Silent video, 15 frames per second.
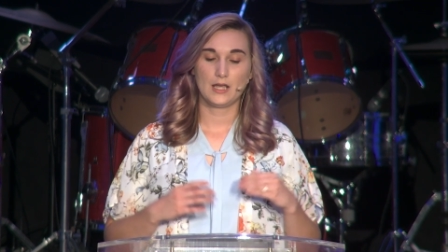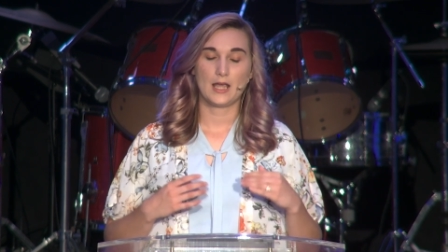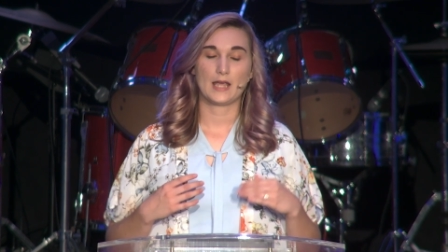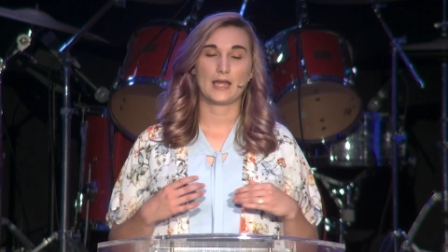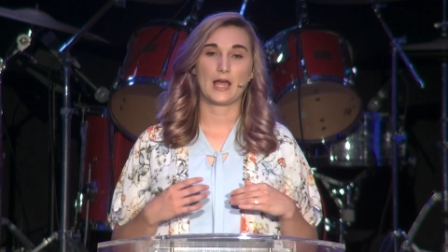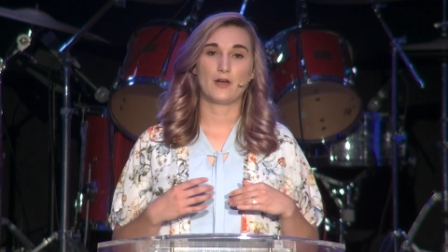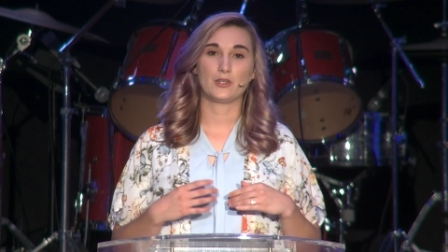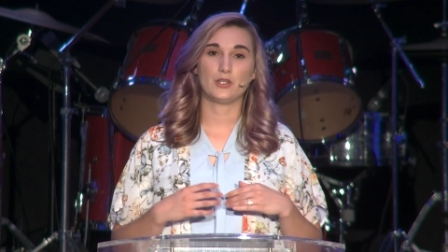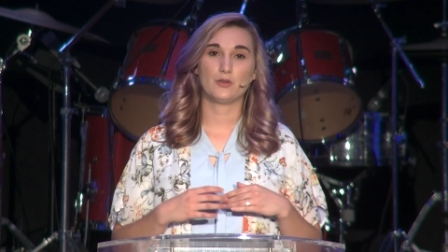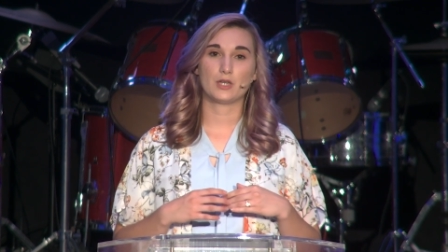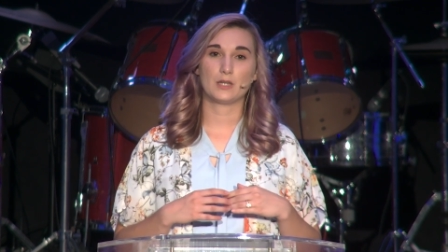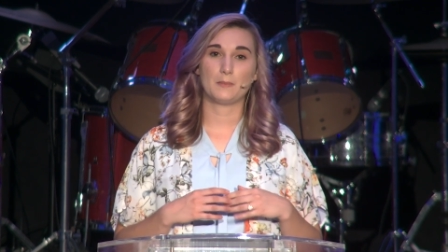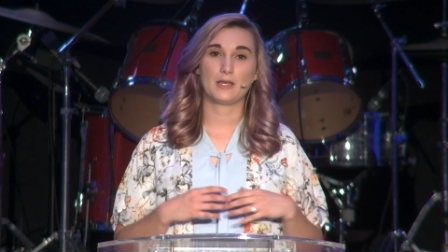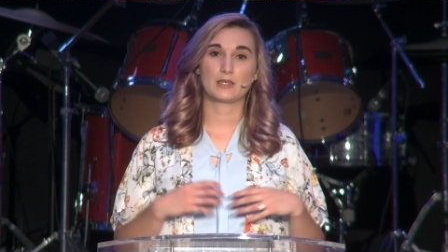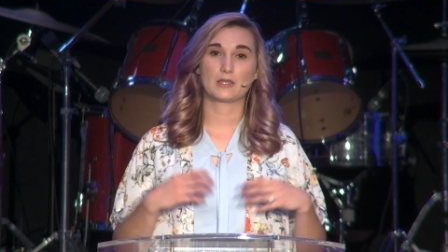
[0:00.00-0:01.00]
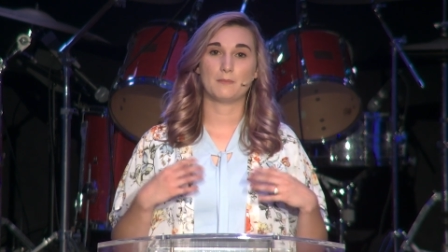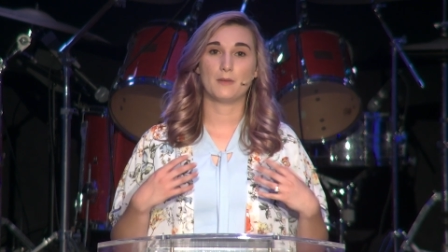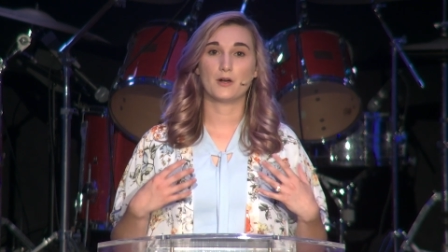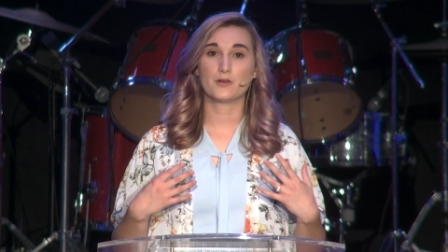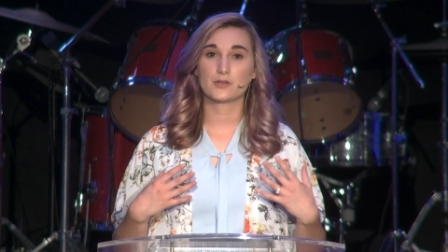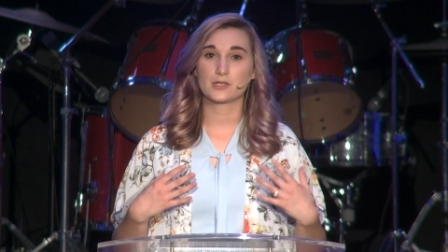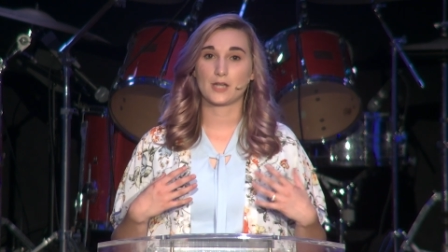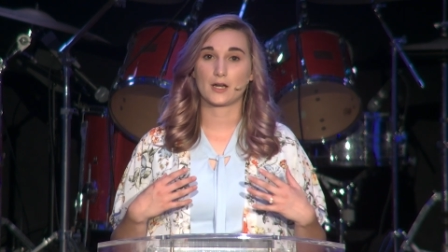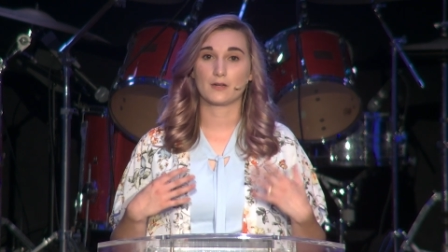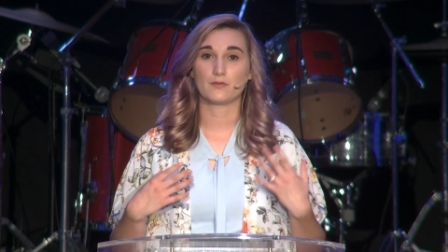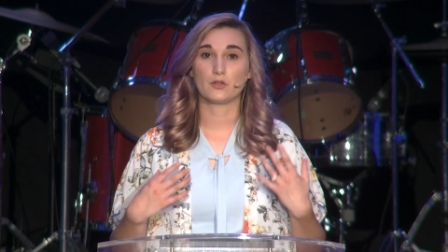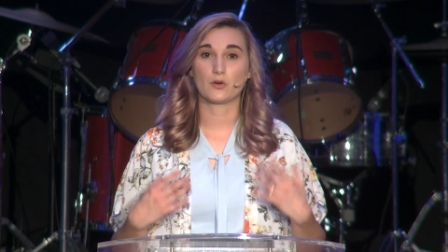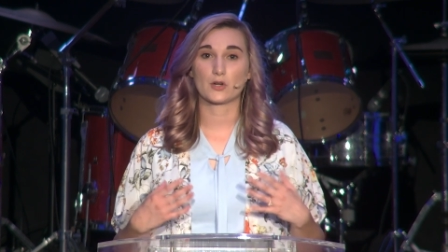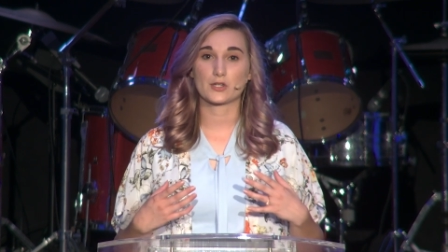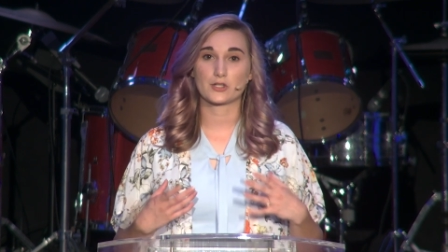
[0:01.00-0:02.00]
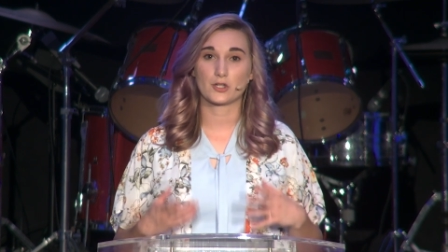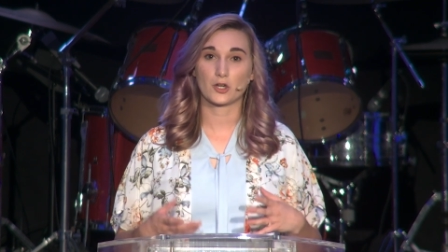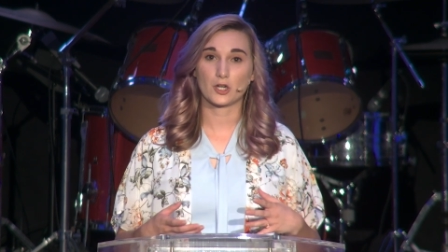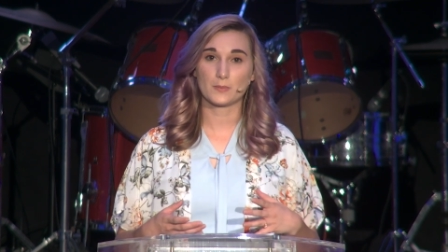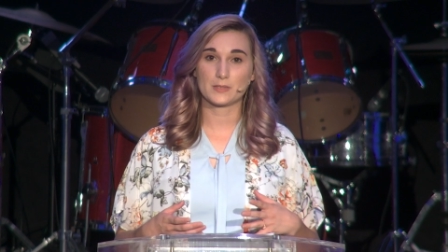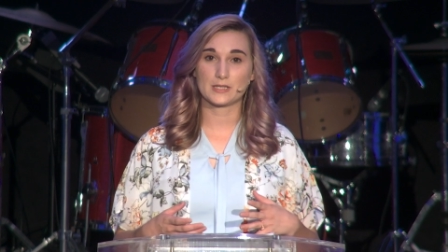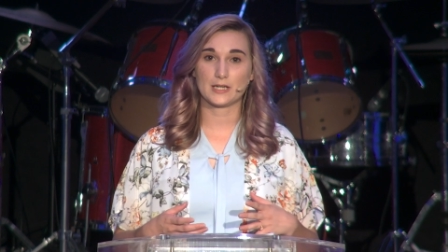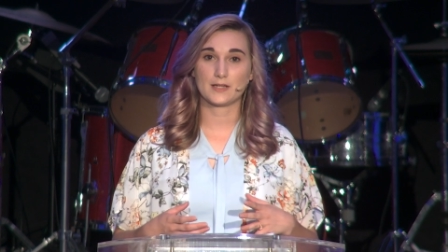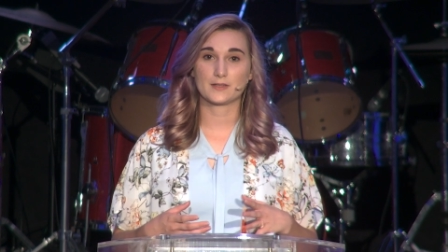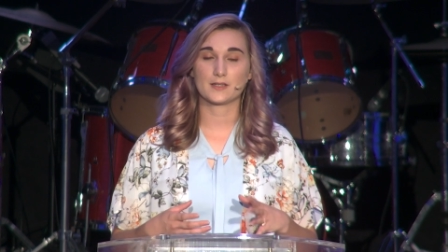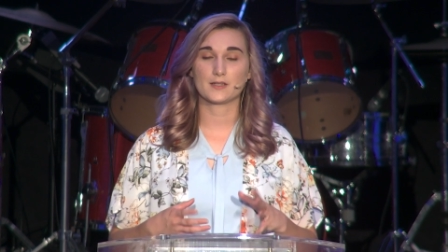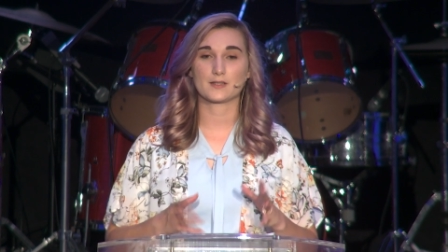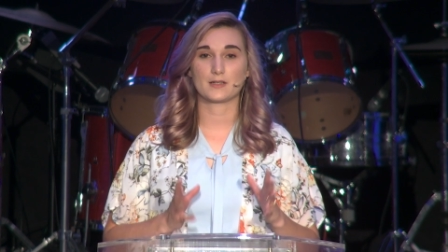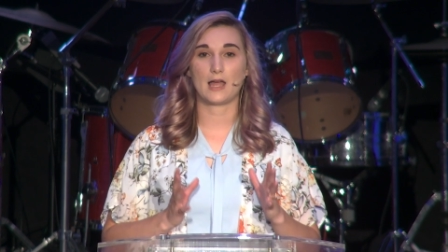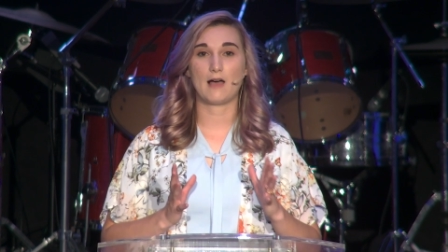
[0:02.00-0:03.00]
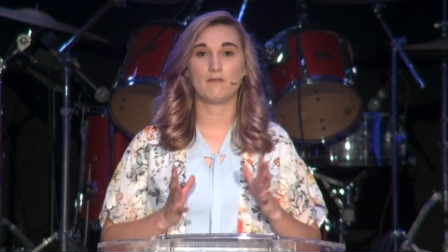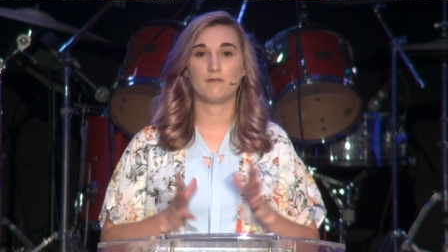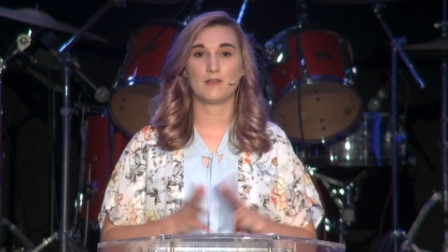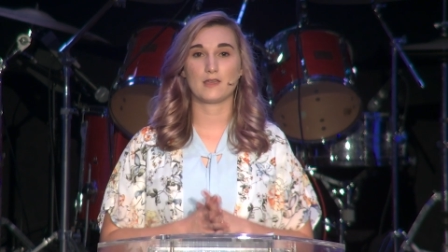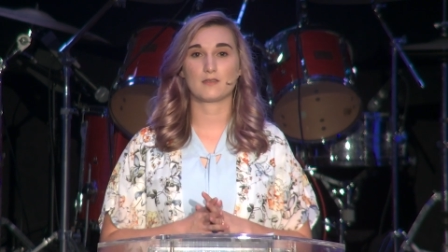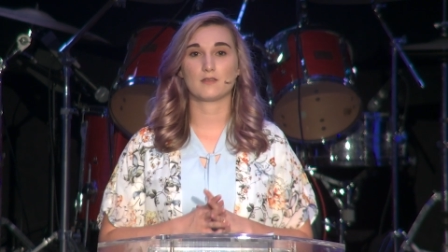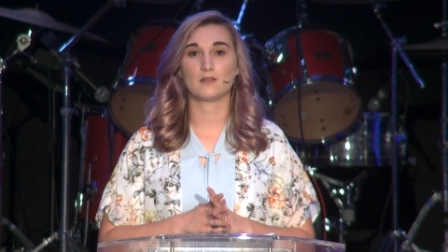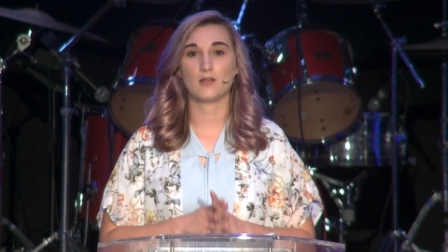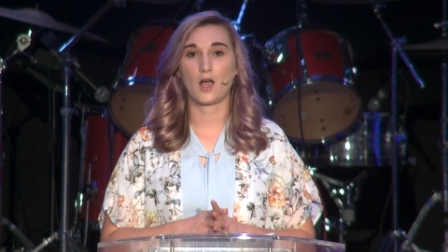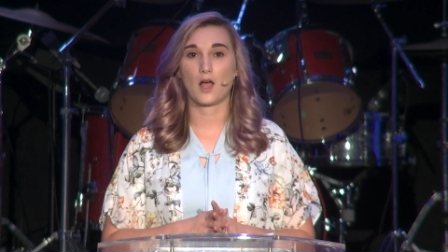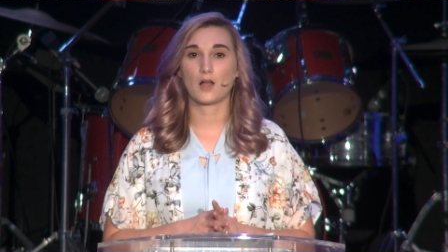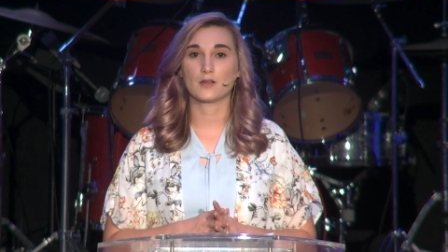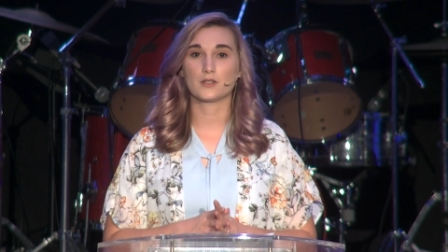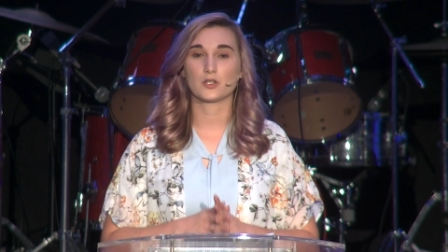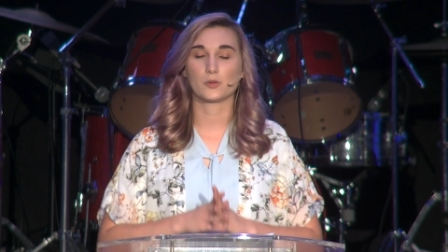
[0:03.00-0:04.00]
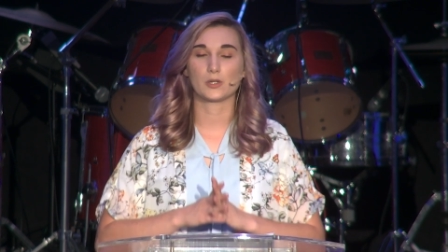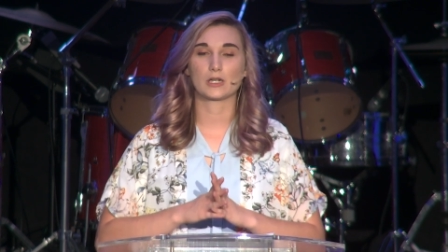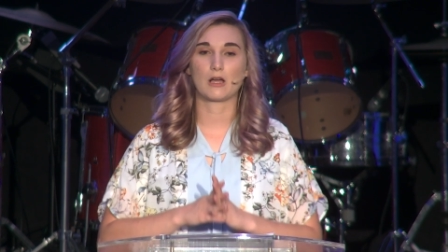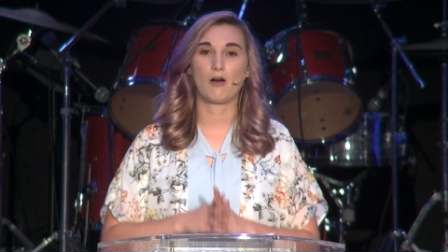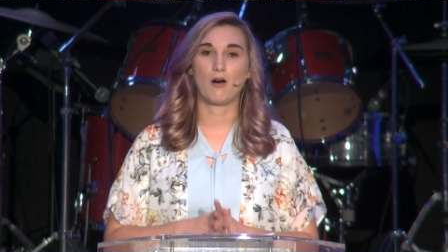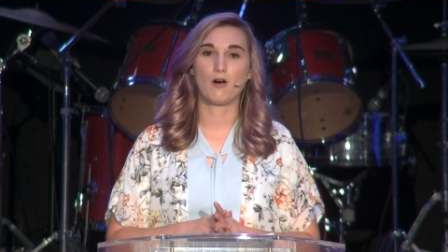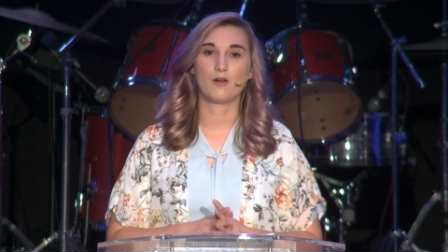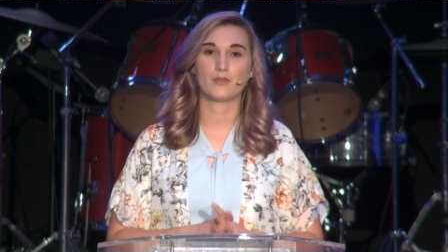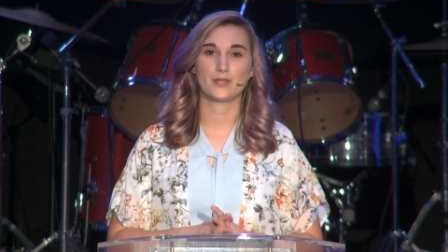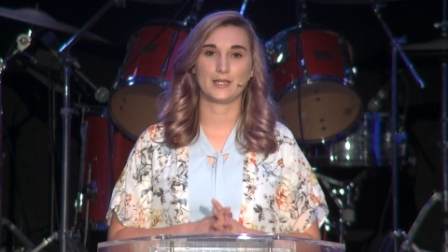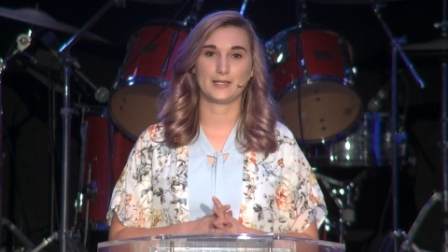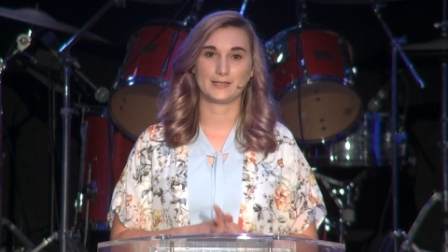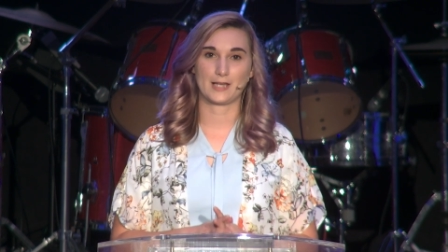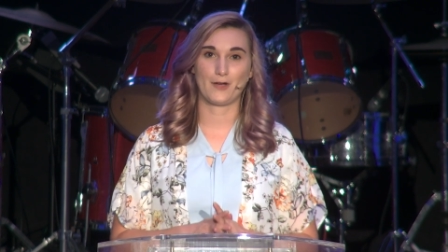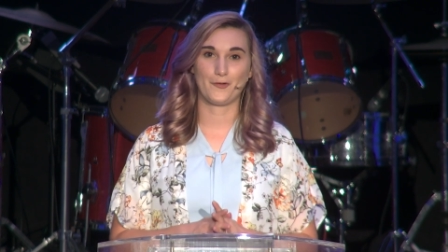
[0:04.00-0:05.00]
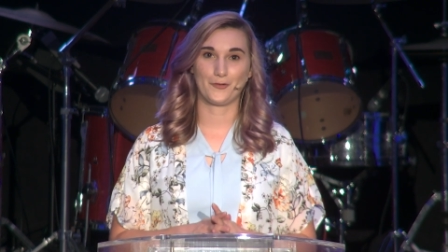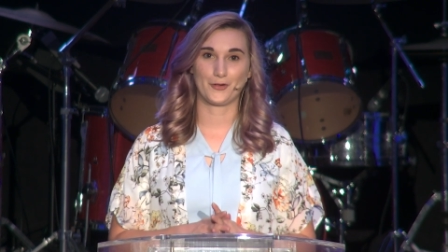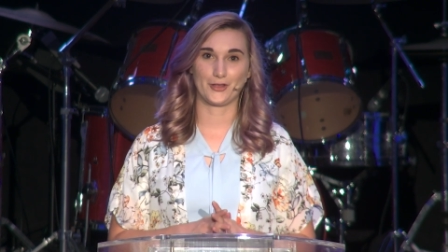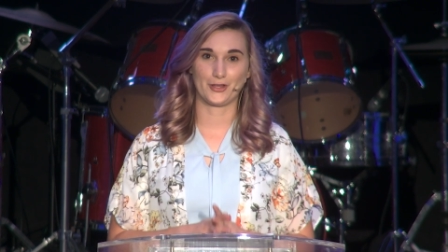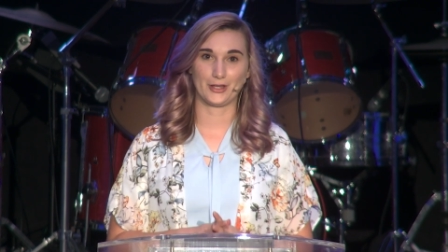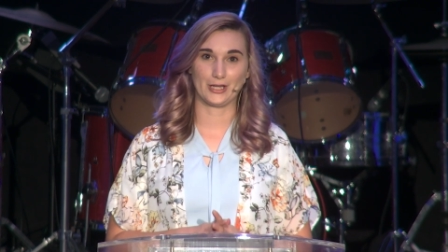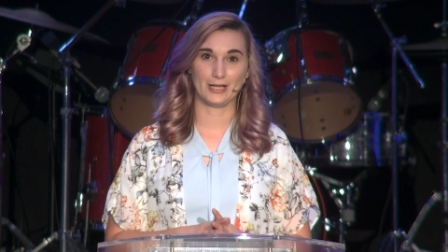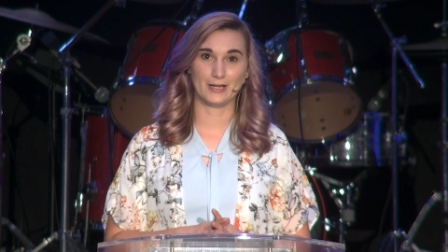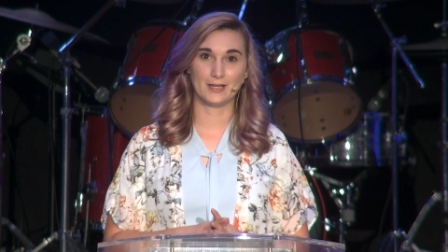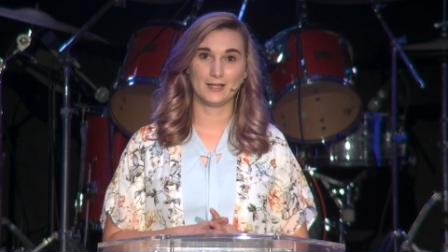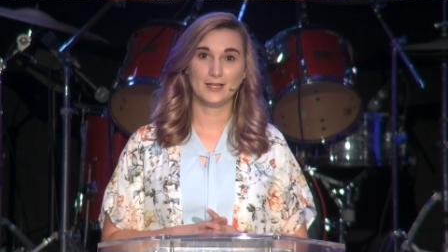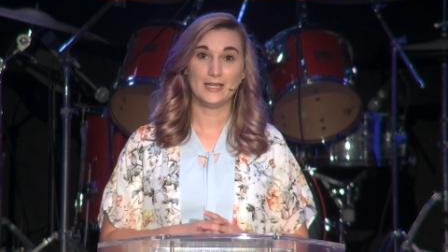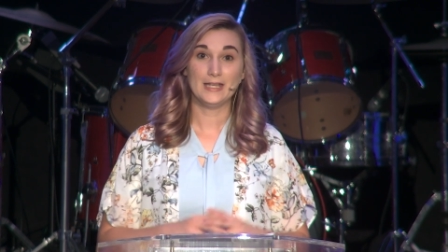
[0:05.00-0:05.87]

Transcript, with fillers: and how you can make the most out of your circumstances and have faith in God to work all things out for the good.